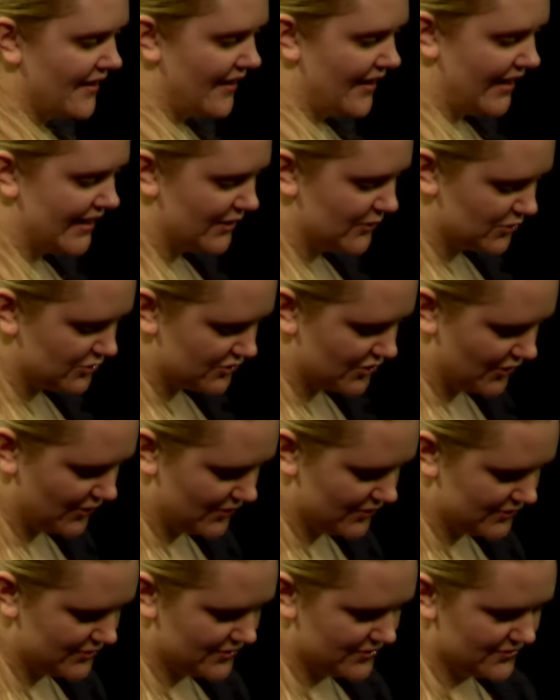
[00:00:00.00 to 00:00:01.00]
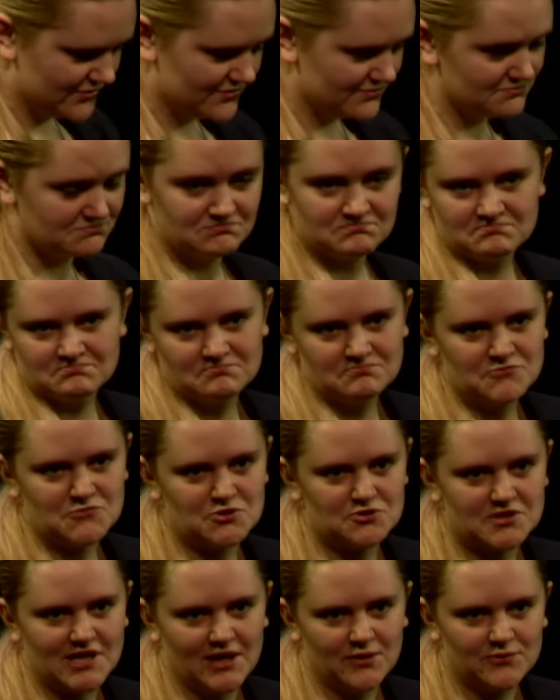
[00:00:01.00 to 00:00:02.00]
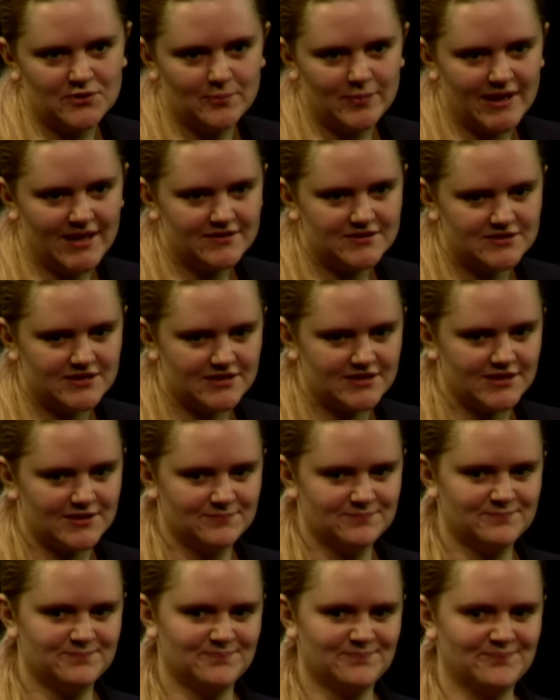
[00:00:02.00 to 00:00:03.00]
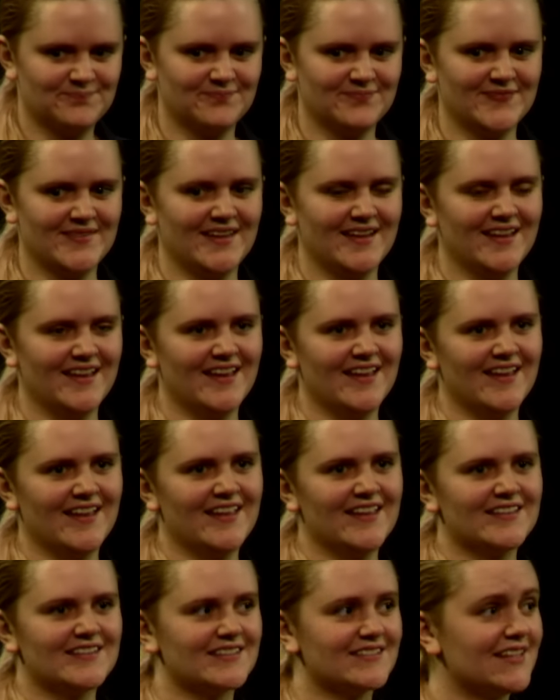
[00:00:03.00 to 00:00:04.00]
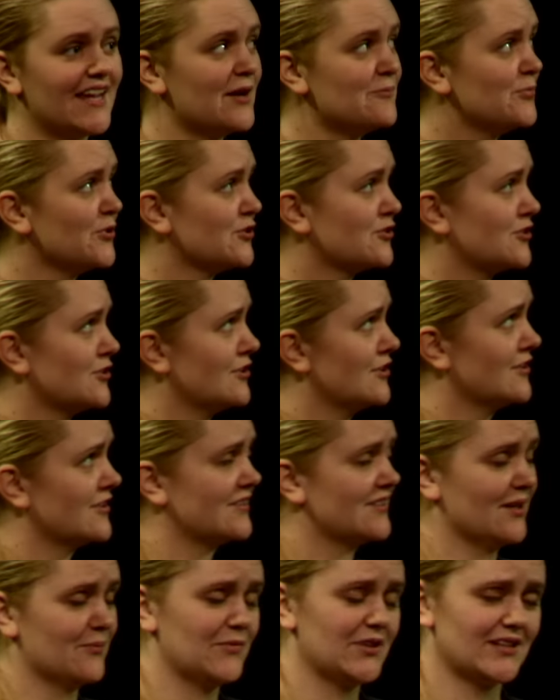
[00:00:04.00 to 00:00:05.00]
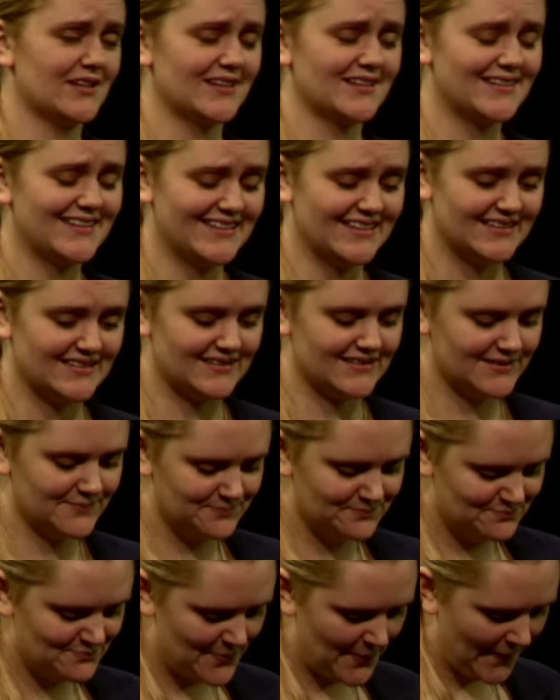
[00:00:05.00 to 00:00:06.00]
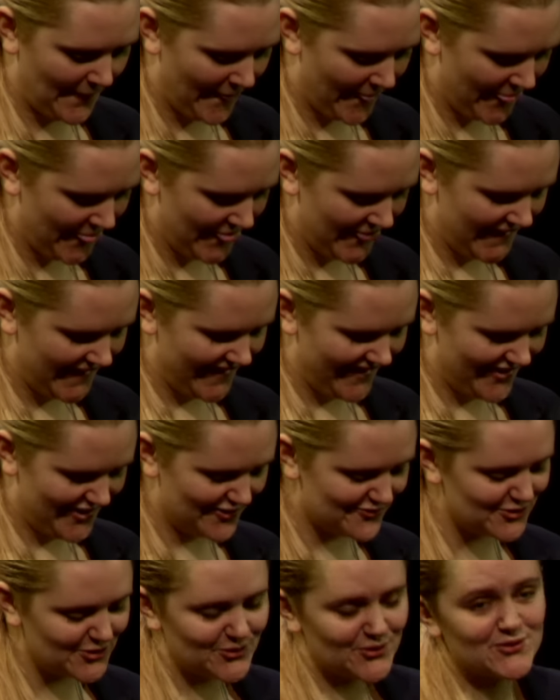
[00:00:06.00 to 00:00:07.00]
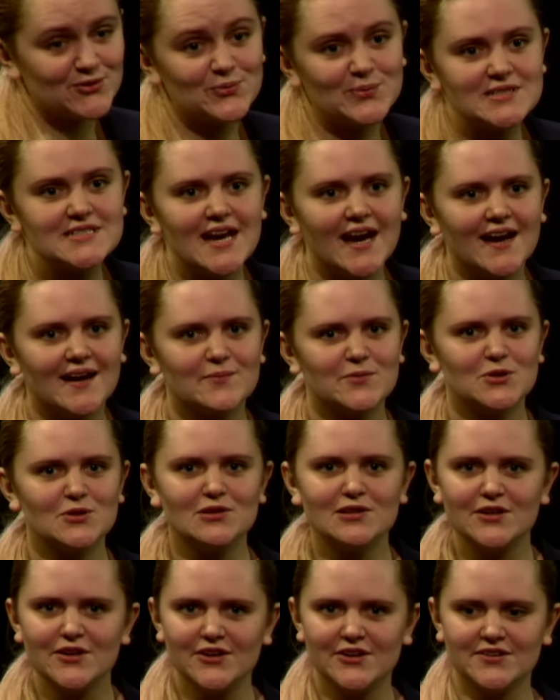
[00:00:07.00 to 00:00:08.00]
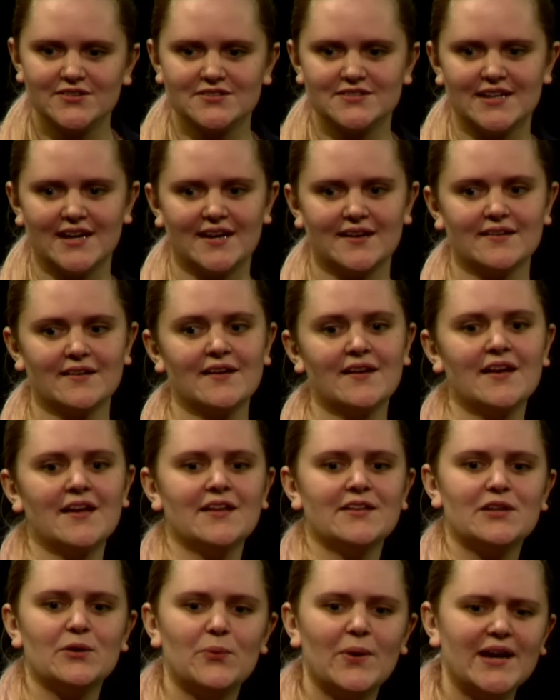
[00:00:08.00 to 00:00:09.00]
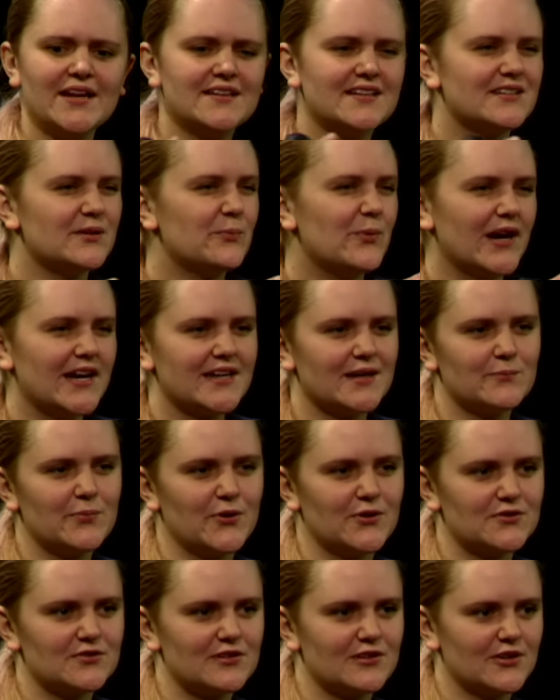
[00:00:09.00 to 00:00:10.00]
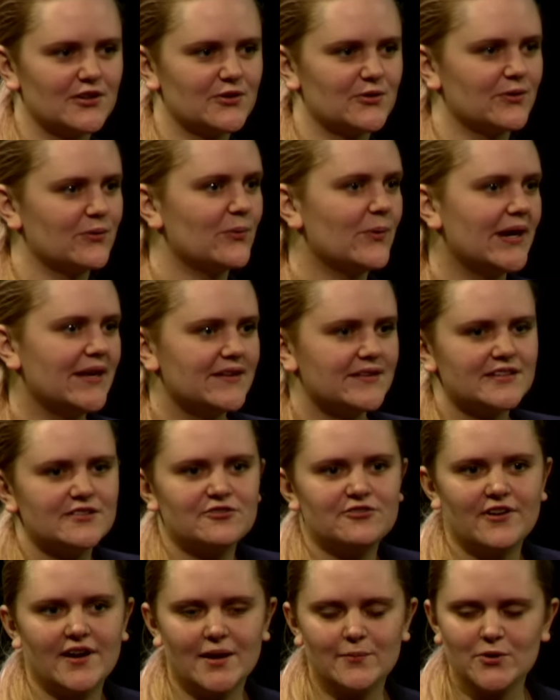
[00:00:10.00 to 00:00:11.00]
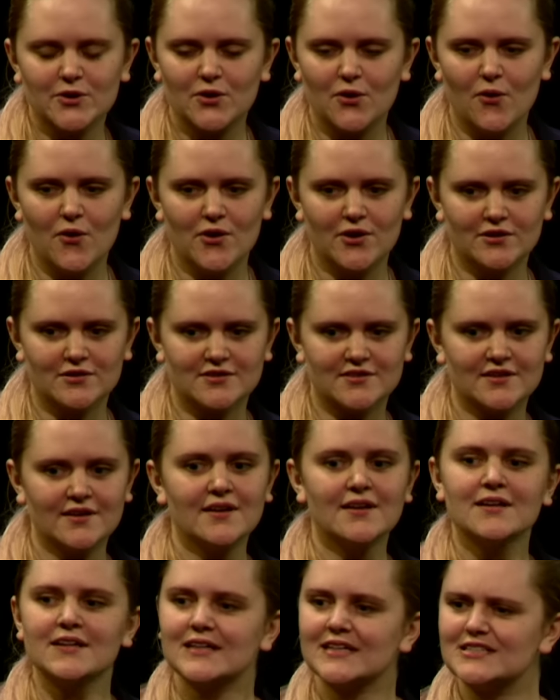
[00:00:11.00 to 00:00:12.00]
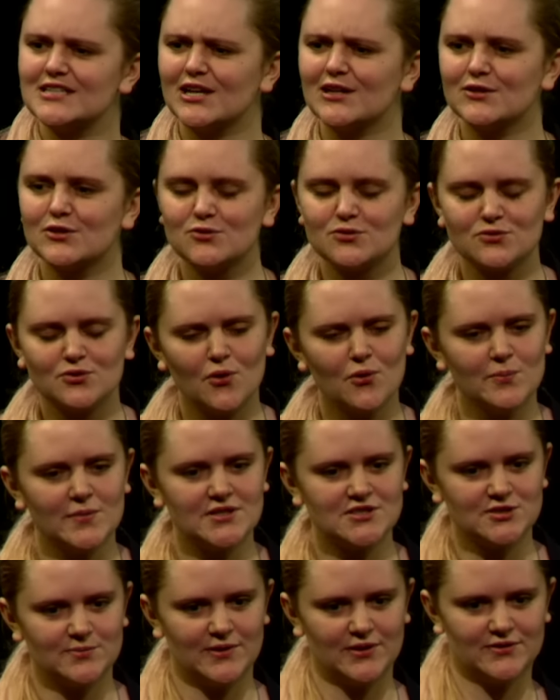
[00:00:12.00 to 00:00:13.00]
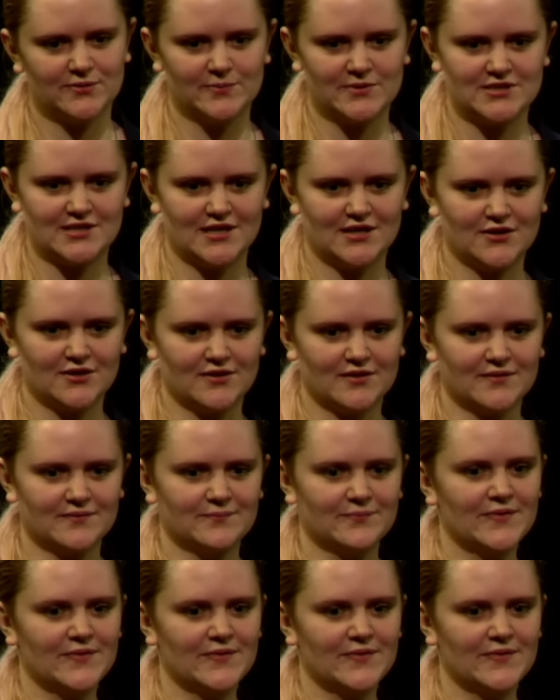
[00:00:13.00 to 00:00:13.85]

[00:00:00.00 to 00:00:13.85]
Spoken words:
and I was told, just count the plastic. The samples could look something like this. Of course, with time, you learn that the way that the breaking points look or the way that the fiber coils can tell you so much about the material.